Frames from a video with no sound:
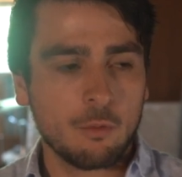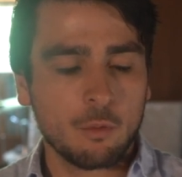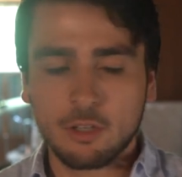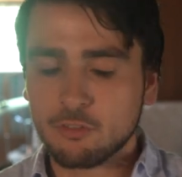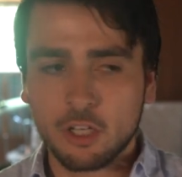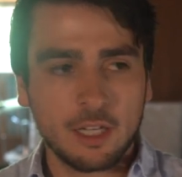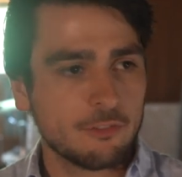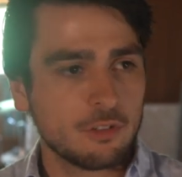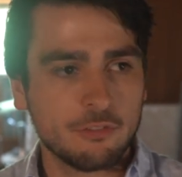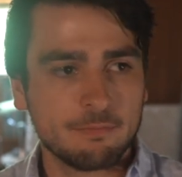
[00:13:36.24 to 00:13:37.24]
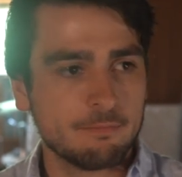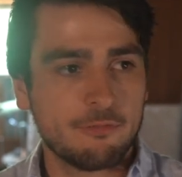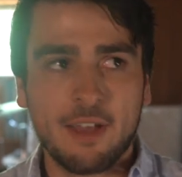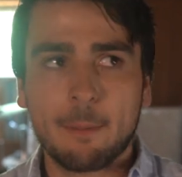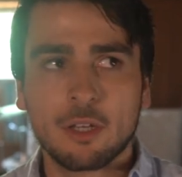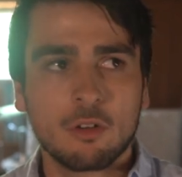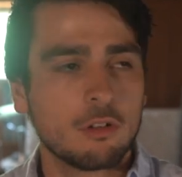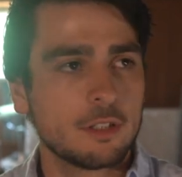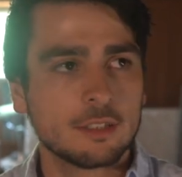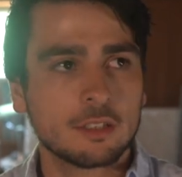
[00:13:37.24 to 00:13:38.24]
what I've learned after fapping
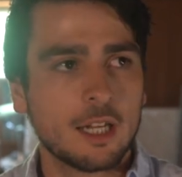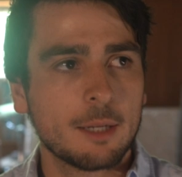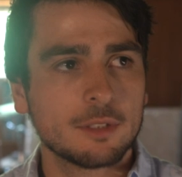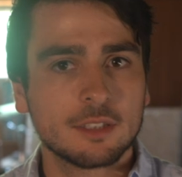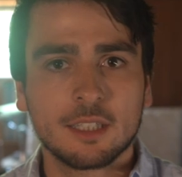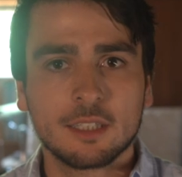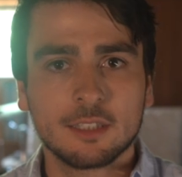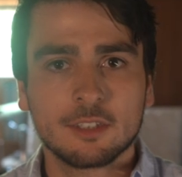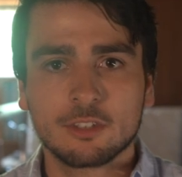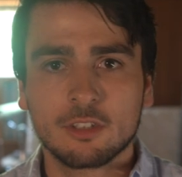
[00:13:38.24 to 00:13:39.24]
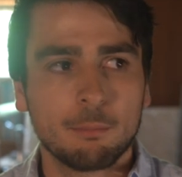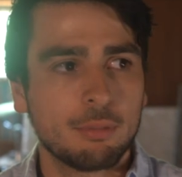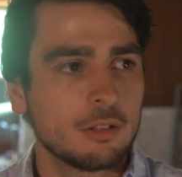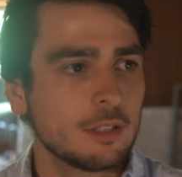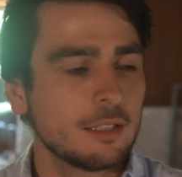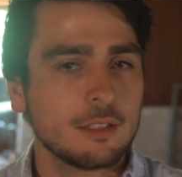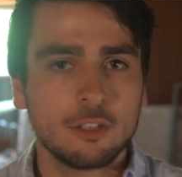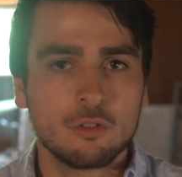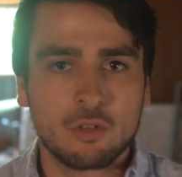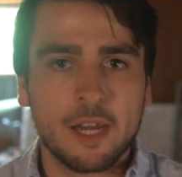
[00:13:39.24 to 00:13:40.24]
all these times is that it's completely
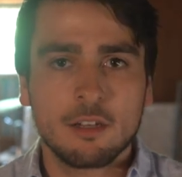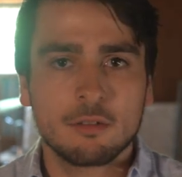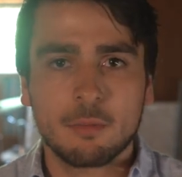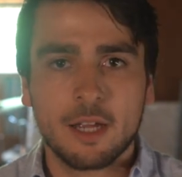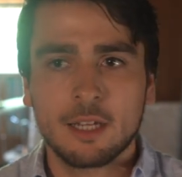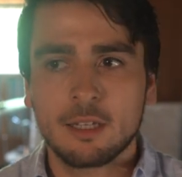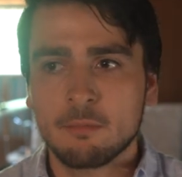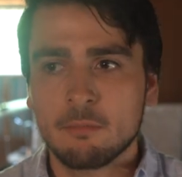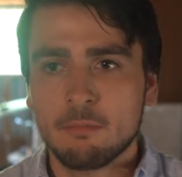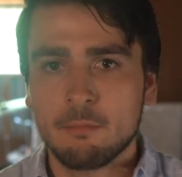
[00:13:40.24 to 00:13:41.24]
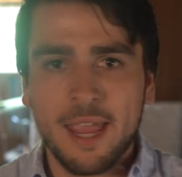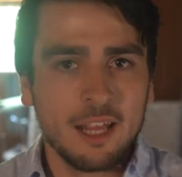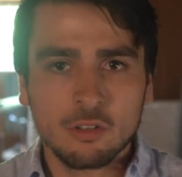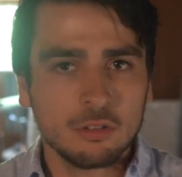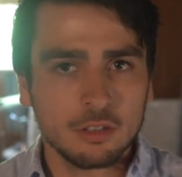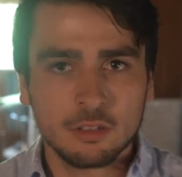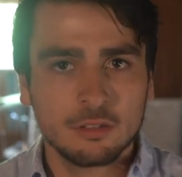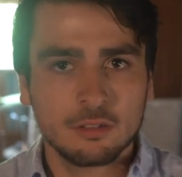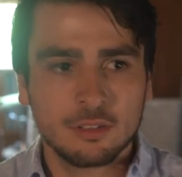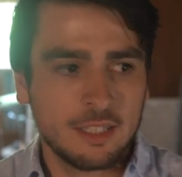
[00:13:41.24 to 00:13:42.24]
drained my manhood.
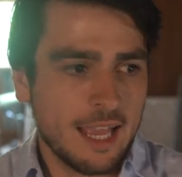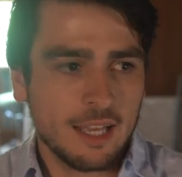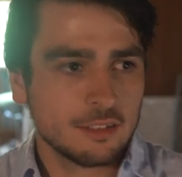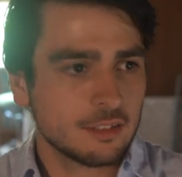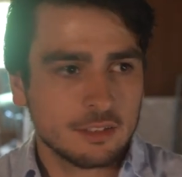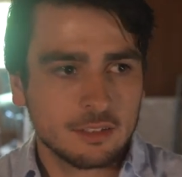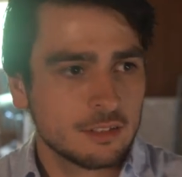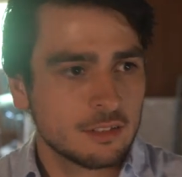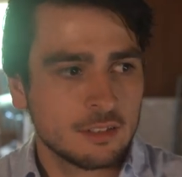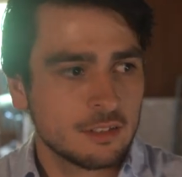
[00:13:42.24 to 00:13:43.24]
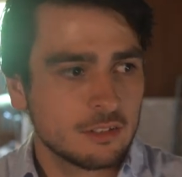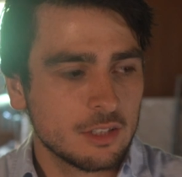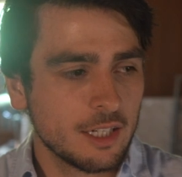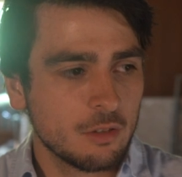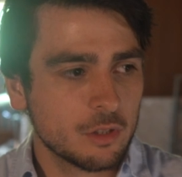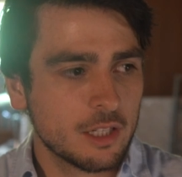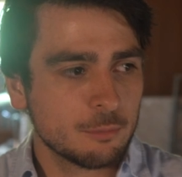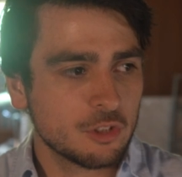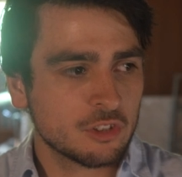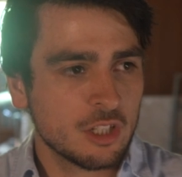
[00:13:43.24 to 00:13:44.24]
It has, right? Where I'm
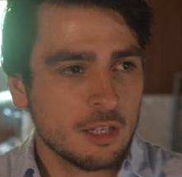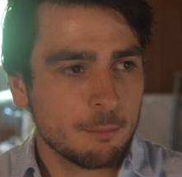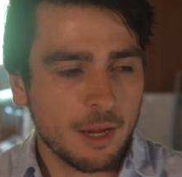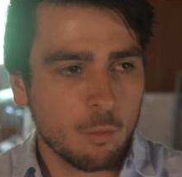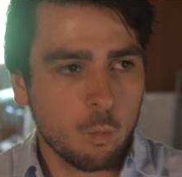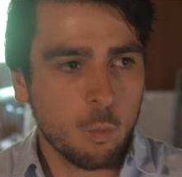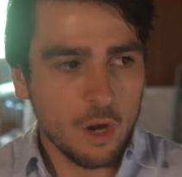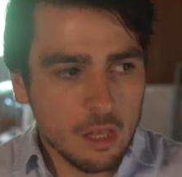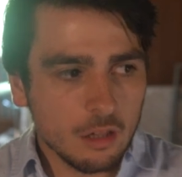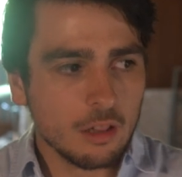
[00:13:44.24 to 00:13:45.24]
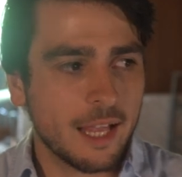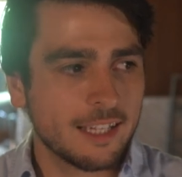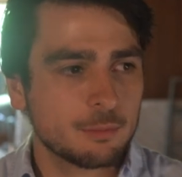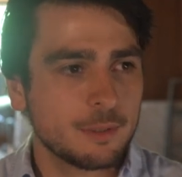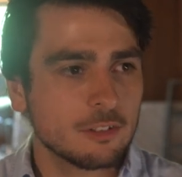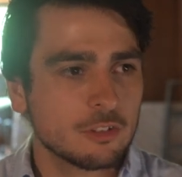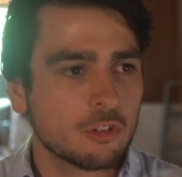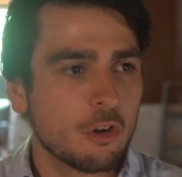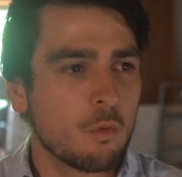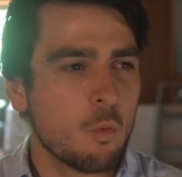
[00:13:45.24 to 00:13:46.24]
just, my will has been
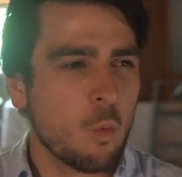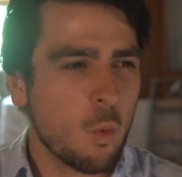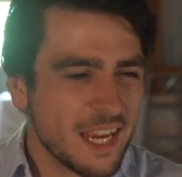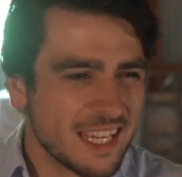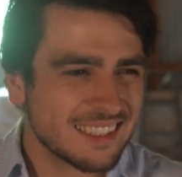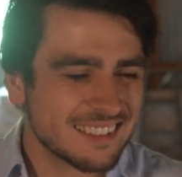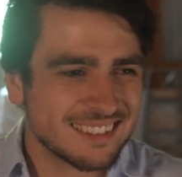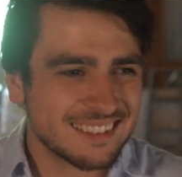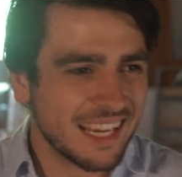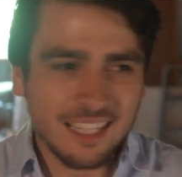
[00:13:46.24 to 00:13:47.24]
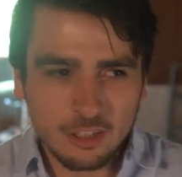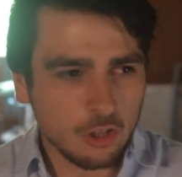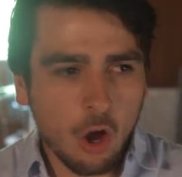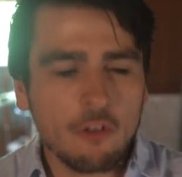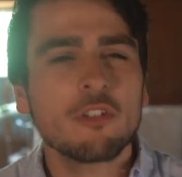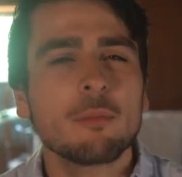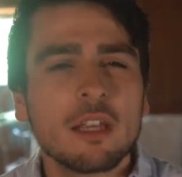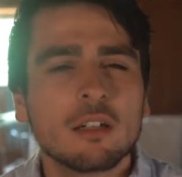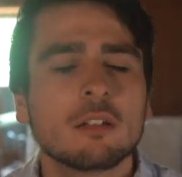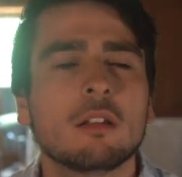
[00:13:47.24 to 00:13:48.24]
so weak, it doesn't take long for
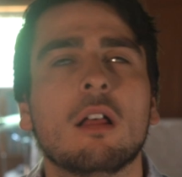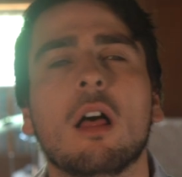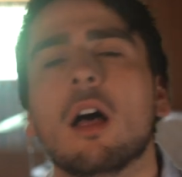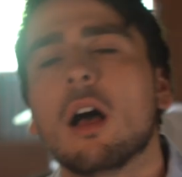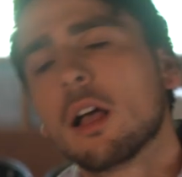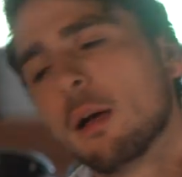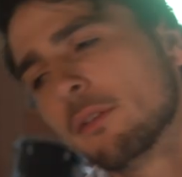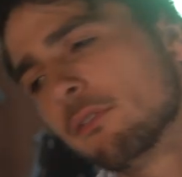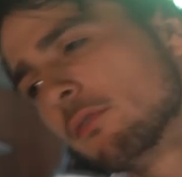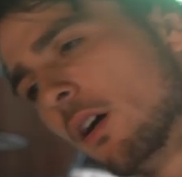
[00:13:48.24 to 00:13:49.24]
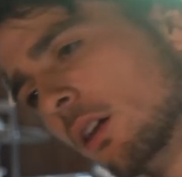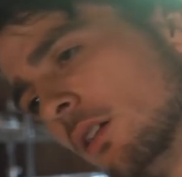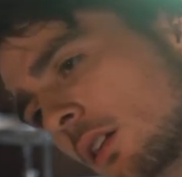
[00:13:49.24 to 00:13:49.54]
me to, oh, I can't be fucked